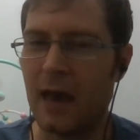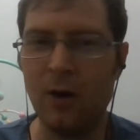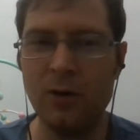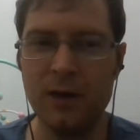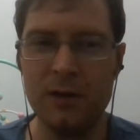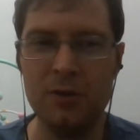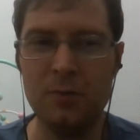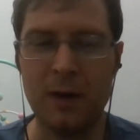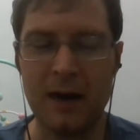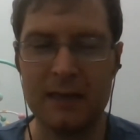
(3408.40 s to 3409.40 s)
can you
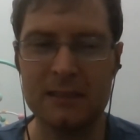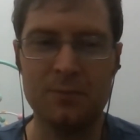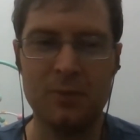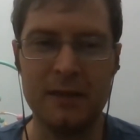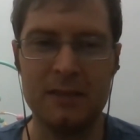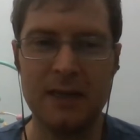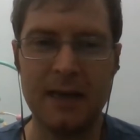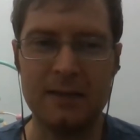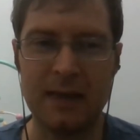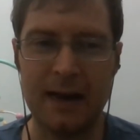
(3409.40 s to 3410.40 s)
possibly say
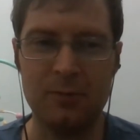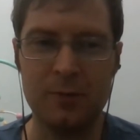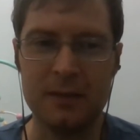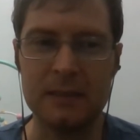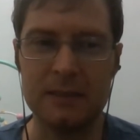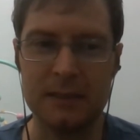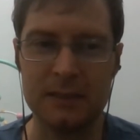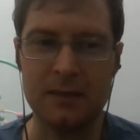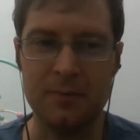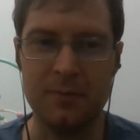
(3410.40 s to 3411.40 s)
down with the
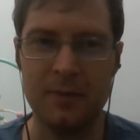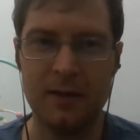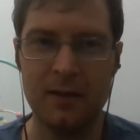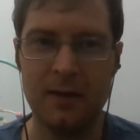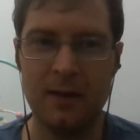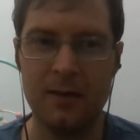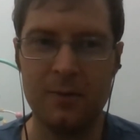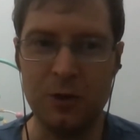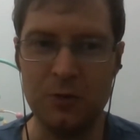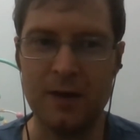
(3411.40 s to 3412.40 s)
system
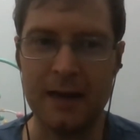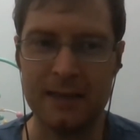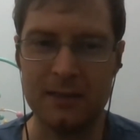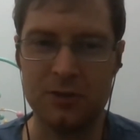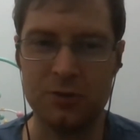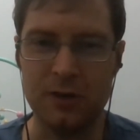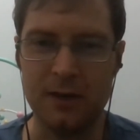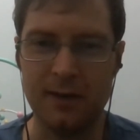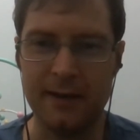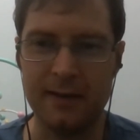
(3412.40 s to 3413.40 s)
when you've got it this good?
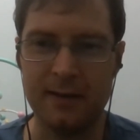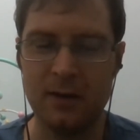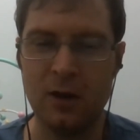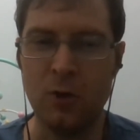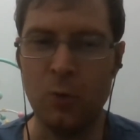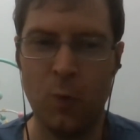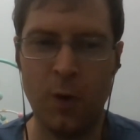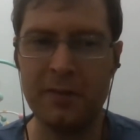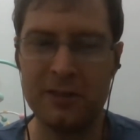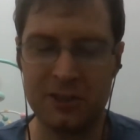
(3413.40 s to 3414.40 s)
Like, what
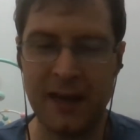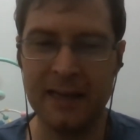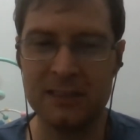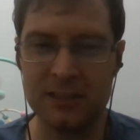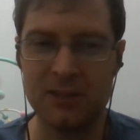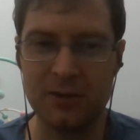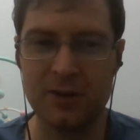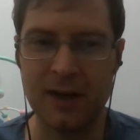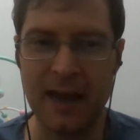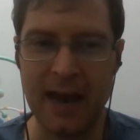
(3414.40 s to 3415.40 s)
are the chances that you're
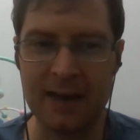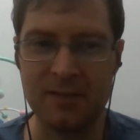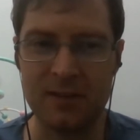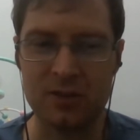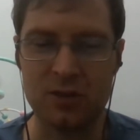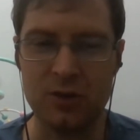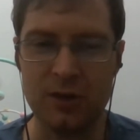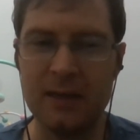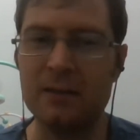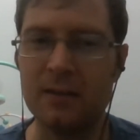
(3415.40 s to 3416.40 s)
going to have it this good
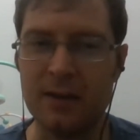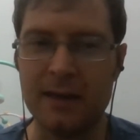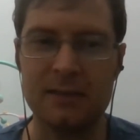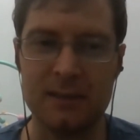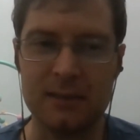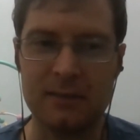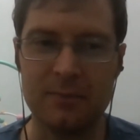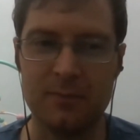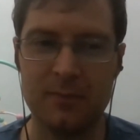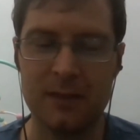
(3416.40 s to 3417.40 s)
in the next
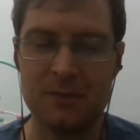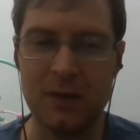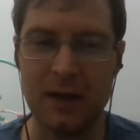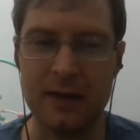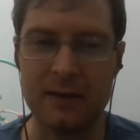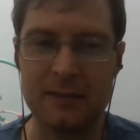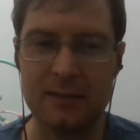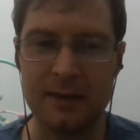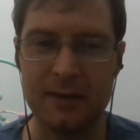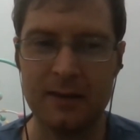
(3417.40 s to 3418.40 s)
system? Let's be honest.
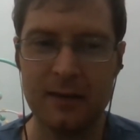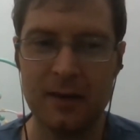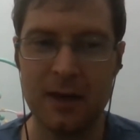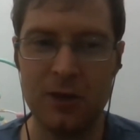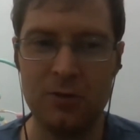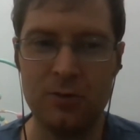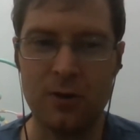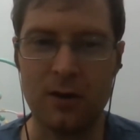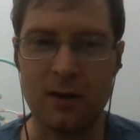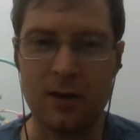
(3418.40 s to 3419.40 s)
Like, you
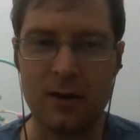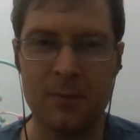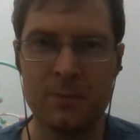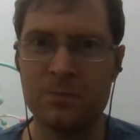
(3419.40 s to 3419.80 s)
are